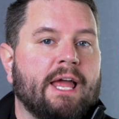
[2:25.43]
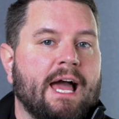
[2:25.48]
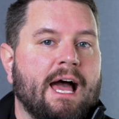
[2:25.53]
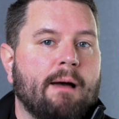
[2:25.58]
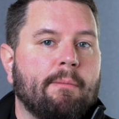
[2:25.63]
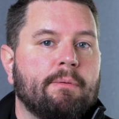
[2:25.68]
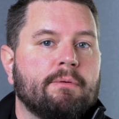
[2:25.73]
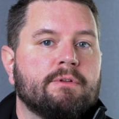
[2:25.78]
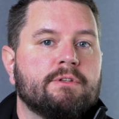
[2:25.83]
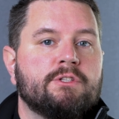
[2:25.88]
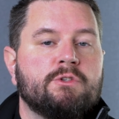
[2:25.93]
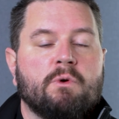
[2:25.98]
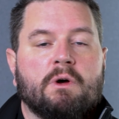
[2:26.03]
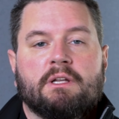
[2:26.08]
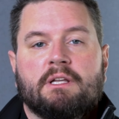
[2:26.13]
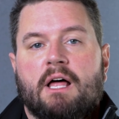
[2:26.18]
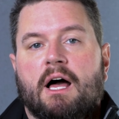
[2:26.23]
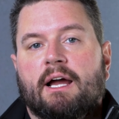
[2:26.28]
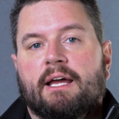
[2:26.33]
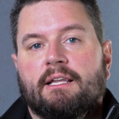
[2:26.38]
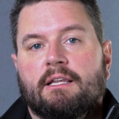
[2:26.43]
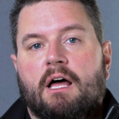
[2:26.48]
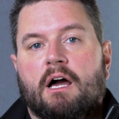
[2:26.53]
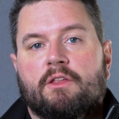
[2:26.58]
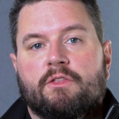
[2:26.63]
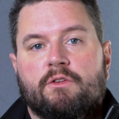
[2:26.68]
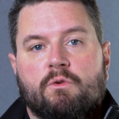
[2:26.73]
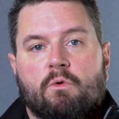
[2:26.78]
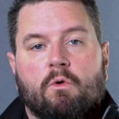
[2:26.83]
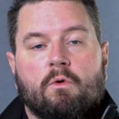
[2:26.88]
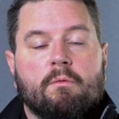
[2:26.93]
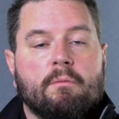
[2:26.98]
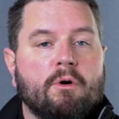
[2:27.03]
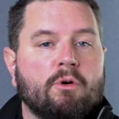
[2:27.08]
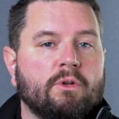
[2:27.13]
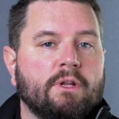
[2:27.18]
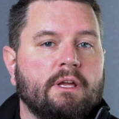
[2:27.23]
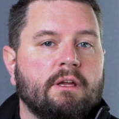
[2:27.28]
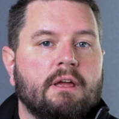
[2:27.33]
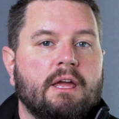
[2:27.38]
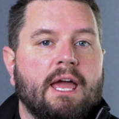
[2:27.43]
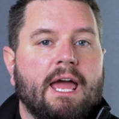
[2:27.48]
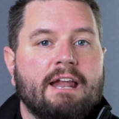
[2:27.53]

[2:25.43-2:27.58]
app to unlock and lock the door remotely.